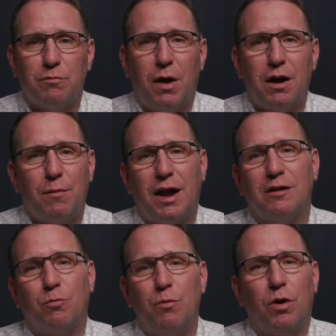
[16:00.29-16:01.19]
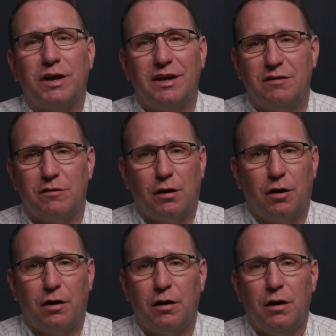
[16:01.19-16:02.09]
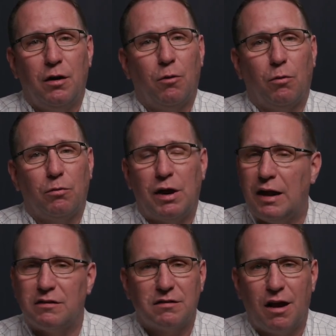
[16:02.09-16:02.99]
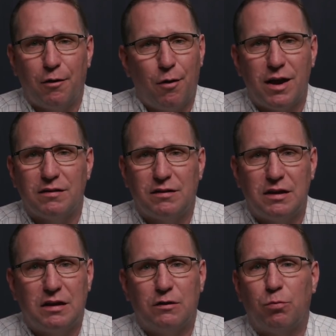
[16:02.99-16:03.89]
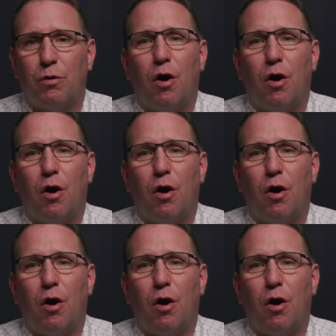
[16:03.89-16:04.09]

Bottom line is we want kids to learn, not just Conroe ISD kids. We want